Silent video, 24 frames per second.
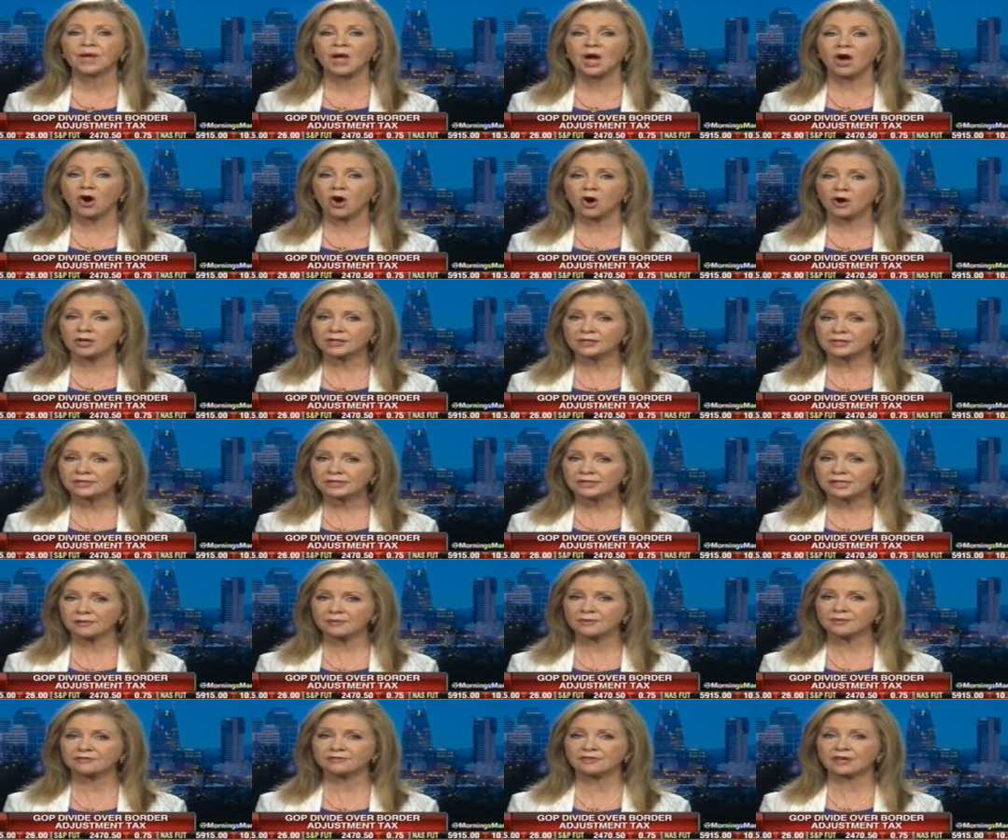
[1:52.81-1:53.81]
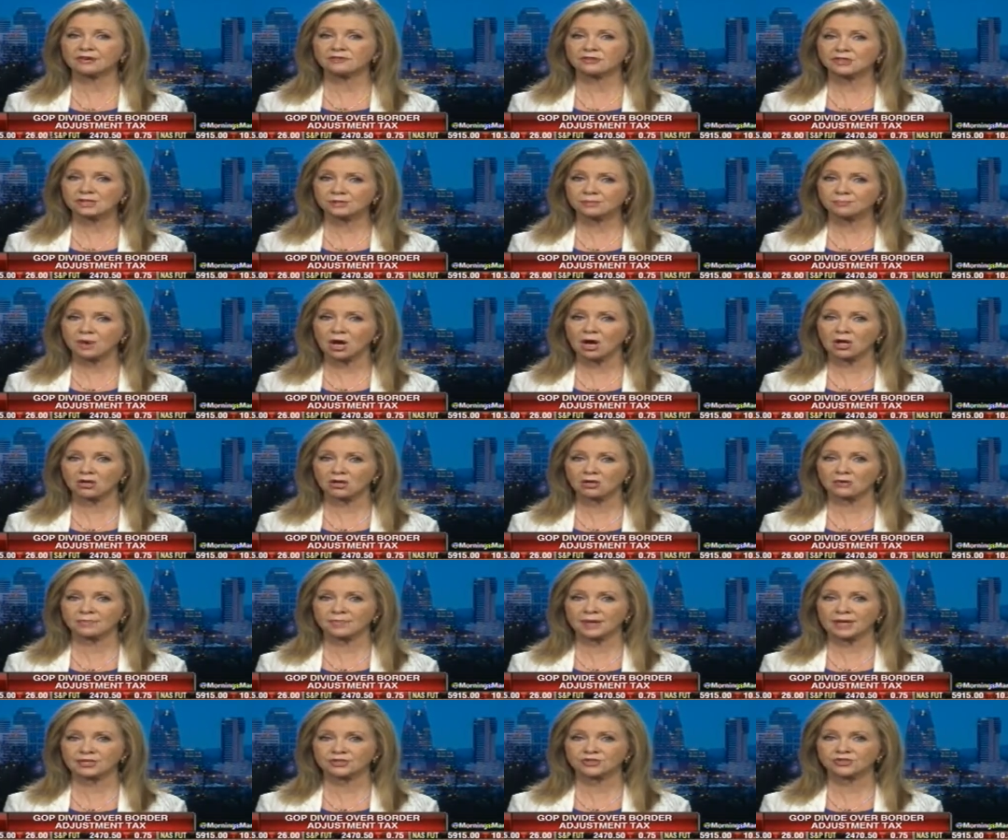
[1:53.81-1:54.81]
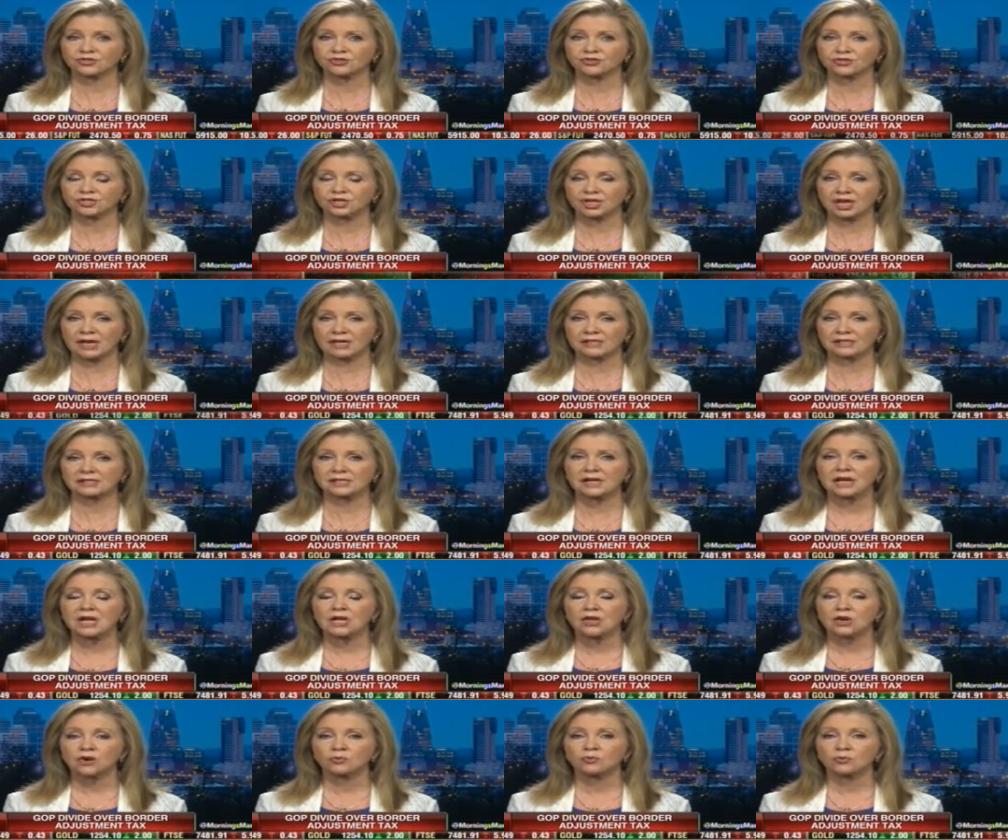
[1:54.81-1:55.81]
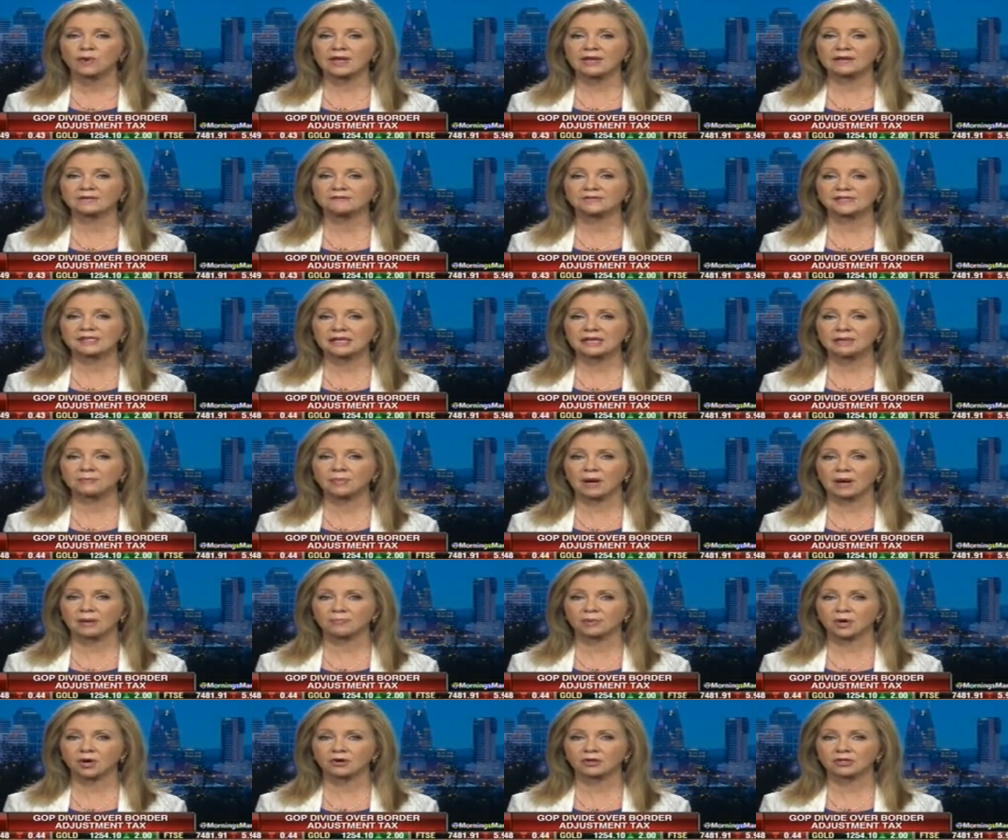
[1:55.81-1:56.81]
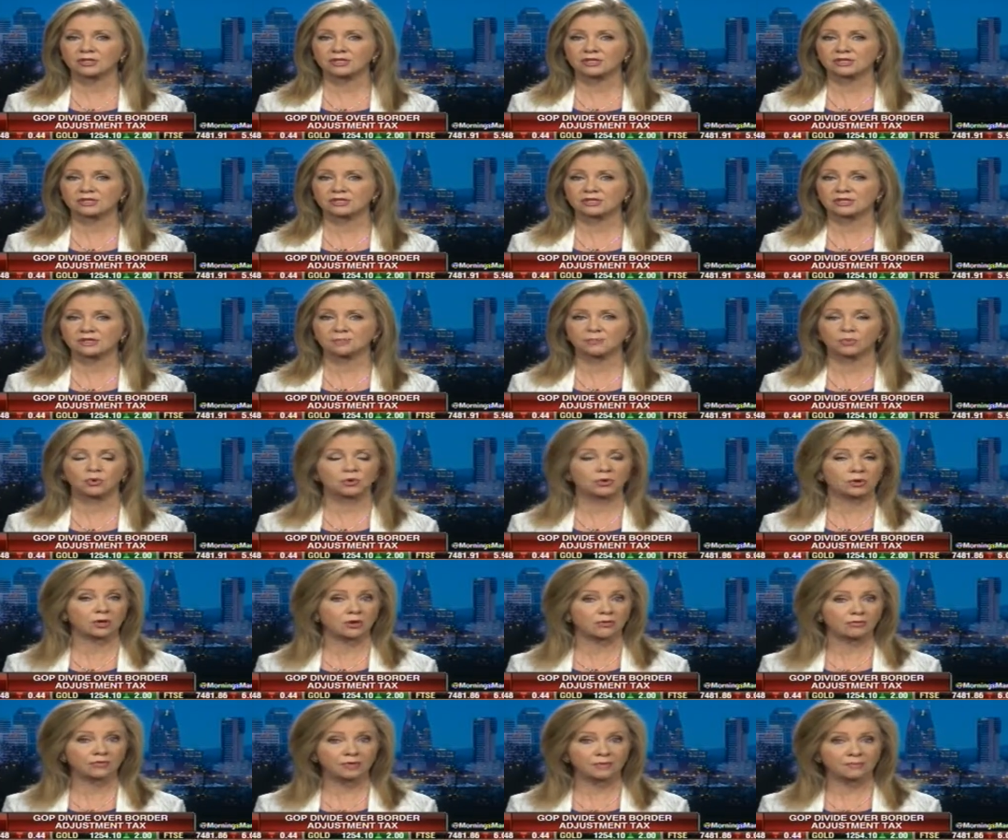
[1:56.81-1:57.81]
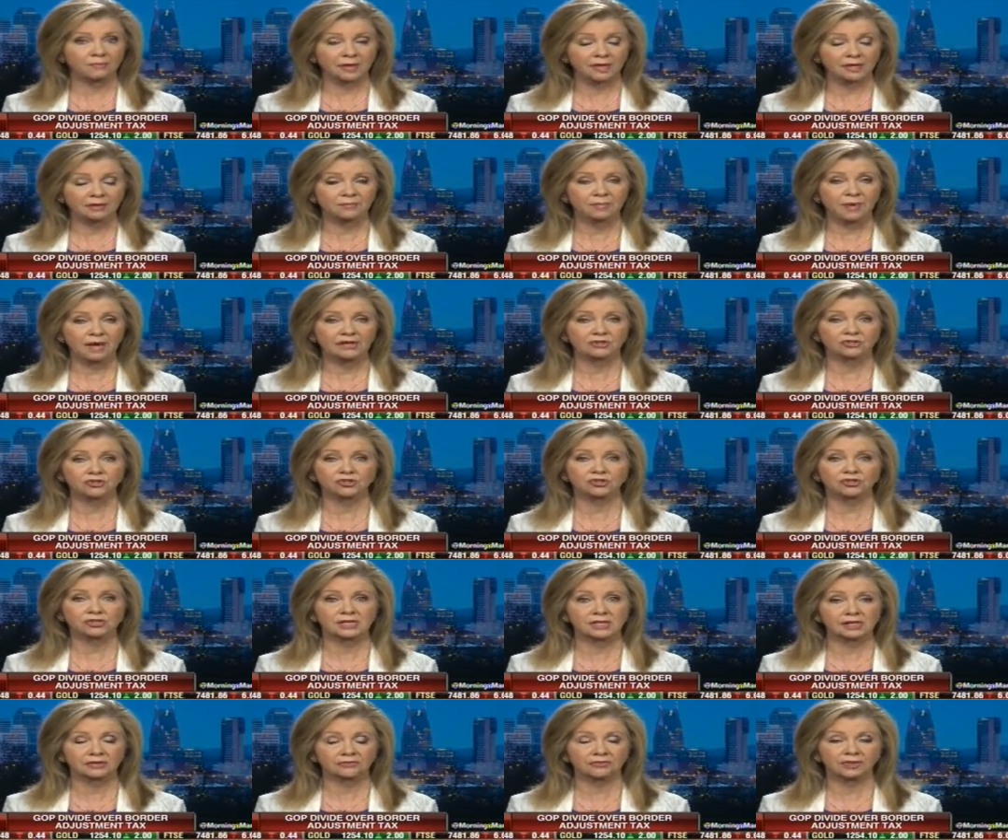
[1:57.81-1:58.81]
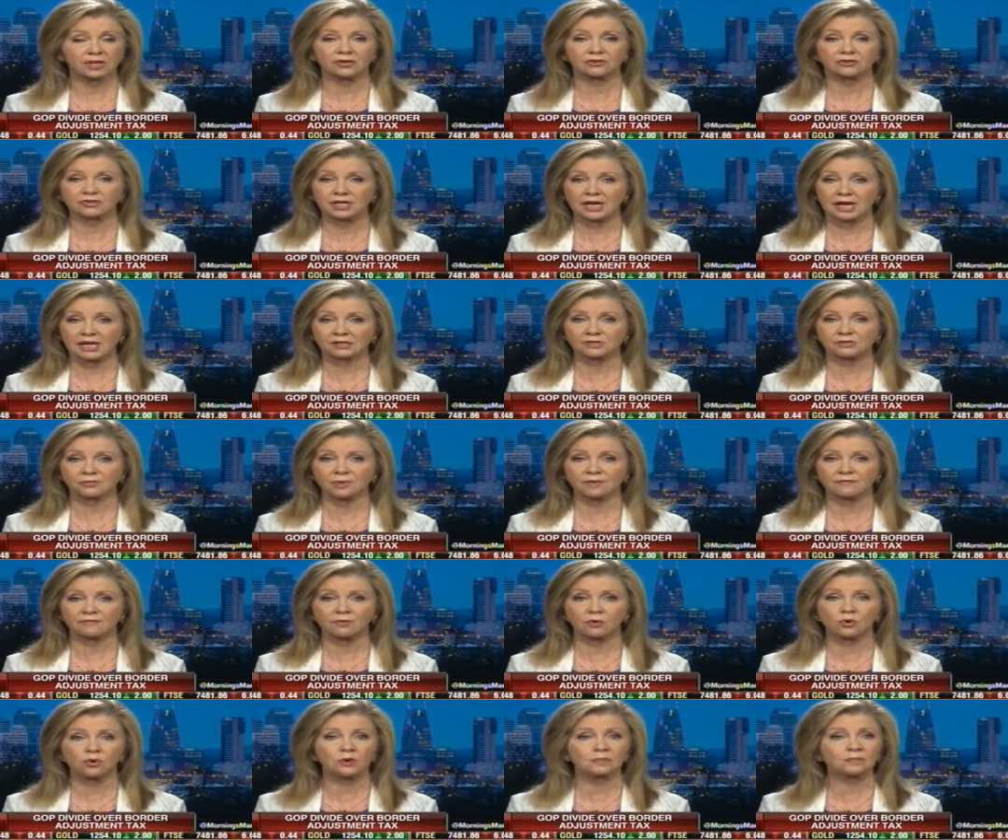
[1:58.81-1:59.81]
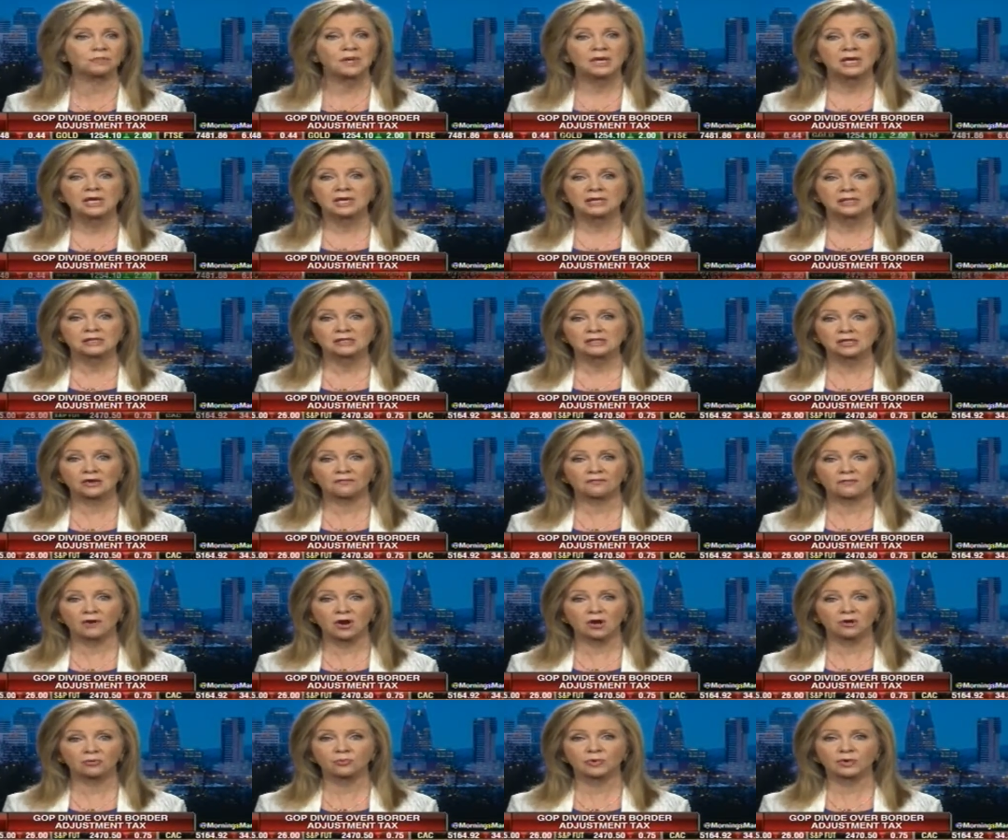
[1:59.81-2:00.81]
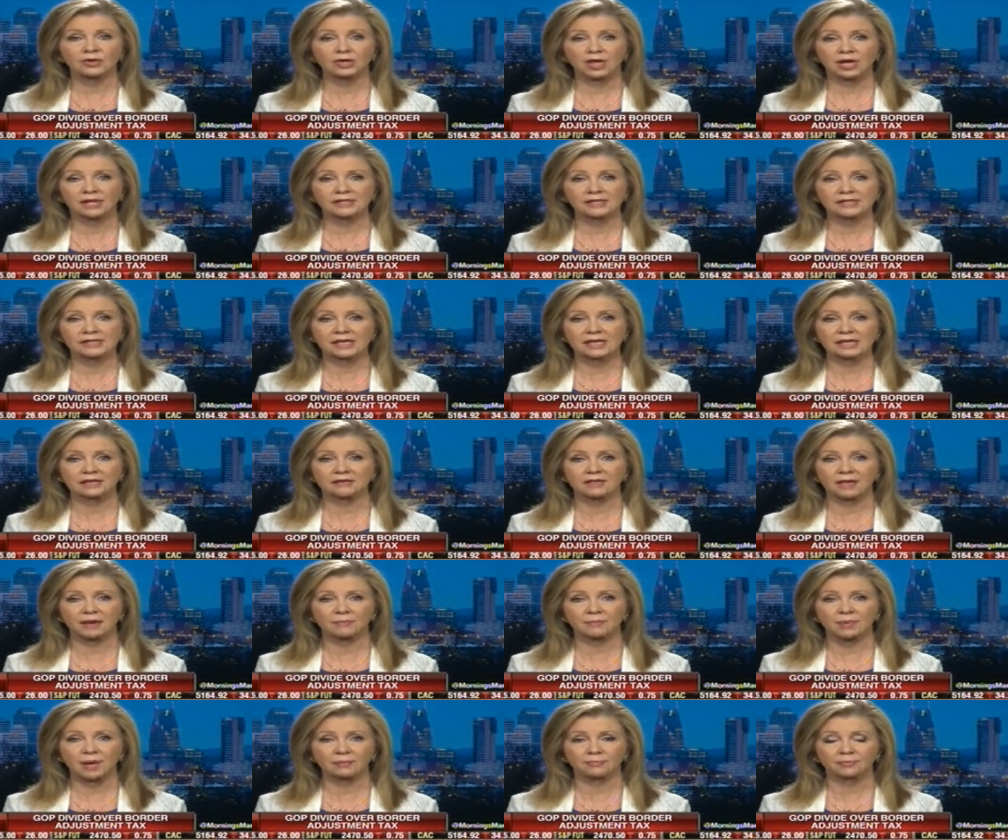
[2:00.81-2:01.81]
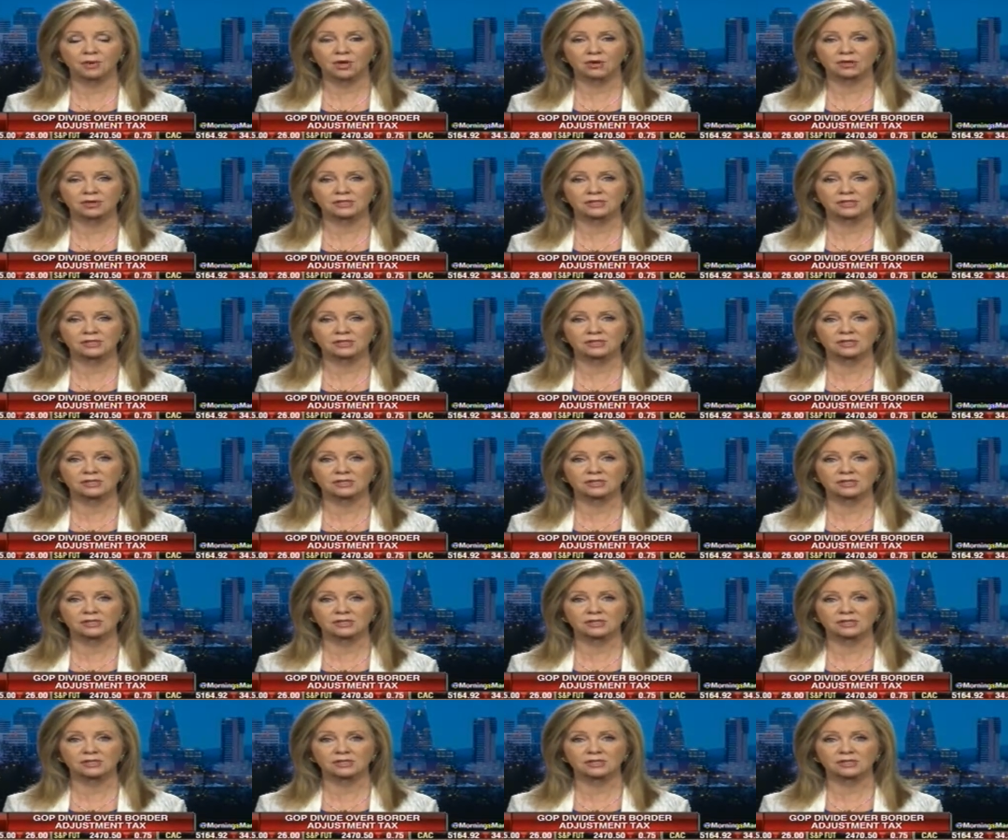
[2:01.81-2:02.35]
on some of those smaller measures, yes, we have seen bipartisan support on the big measures, healthcare tax reform, so far, we're not seeing that bipartisan